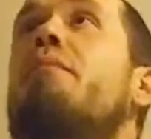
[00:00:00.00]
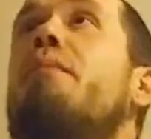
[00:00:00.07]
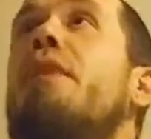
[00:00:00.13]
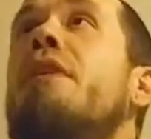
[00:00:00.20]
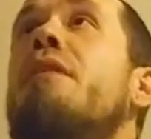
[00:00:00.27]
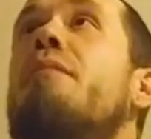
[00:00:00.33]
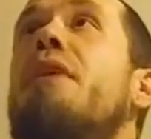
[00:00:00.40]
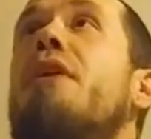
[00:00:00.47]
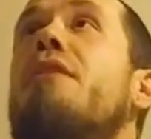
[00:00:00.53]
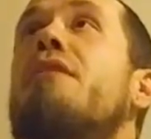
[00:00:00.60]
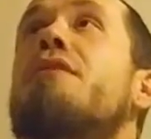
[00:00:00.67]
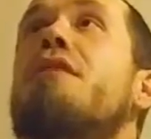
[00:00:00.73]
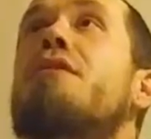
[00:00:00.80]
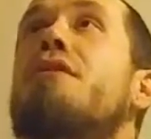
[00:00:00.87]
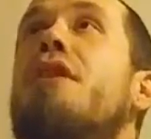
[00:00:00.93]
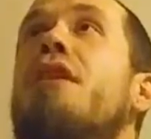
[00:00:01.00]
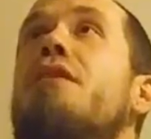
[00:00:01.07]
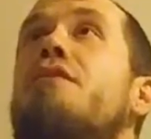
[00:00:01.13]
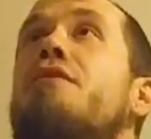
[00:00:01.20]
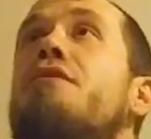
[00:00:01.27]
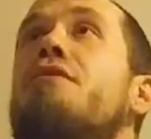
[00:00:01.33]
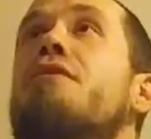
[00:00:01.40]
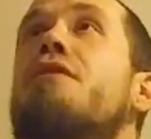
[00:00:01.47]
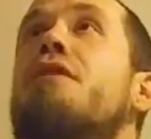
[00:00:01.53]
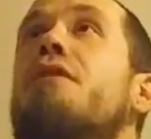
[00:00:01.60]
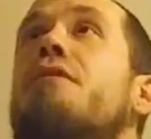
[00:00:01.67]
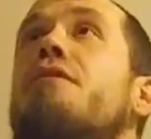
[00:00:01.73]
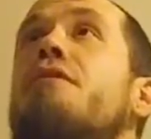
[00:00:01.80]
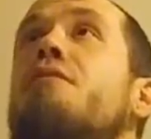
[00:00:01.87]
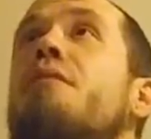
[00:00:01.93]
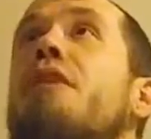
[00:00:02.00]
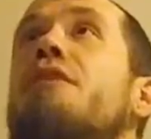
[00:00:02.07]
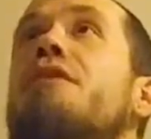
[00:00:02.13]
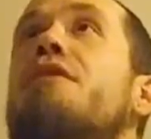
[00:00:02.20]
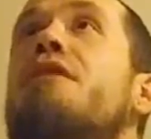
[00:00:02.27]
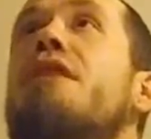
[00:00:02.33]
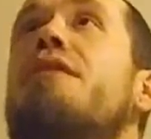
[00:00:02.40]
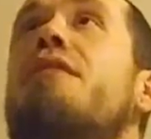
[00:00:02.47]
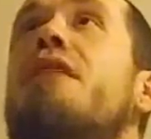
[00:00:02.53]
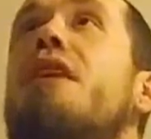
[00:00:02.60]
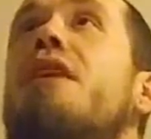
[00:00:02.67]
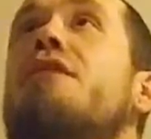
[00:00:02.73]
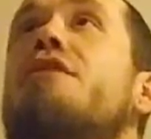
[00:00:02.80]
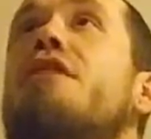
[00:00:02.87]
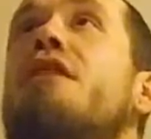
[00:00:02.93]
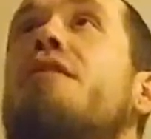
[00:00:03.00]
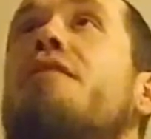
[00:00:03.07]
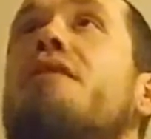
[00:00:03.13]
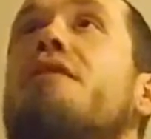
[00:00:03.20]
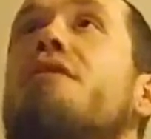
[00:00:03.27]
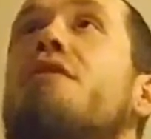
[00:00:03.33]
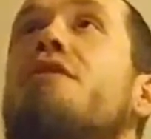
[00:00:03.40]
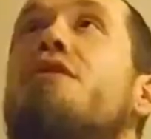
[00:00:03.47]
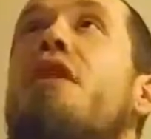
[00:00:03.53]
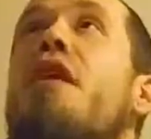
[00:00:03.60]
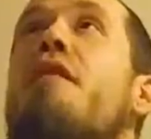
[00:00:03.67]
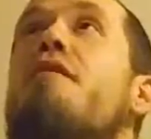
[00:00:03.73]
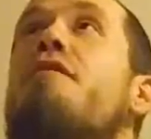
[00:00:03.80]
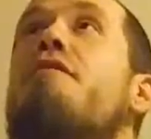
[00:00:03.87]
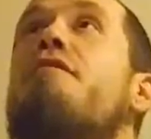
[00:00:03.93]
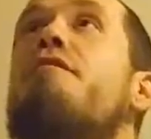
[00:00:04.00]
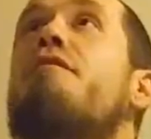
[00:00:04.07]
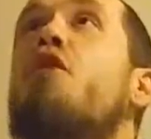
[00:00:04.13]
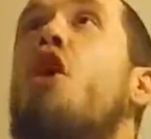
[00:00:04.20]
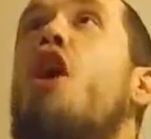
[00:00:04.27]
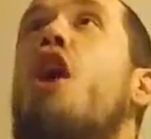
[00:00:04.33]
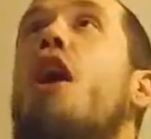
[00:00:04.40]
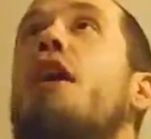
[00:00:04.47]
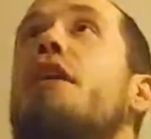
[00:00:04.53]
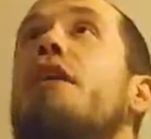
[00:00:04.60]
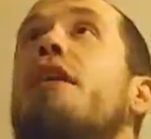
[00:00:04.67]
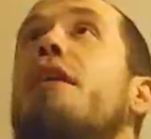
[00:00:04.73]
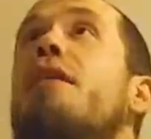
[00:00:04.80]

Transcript: in the Barron's Educational Series by Stephen H. Giffis. Fraud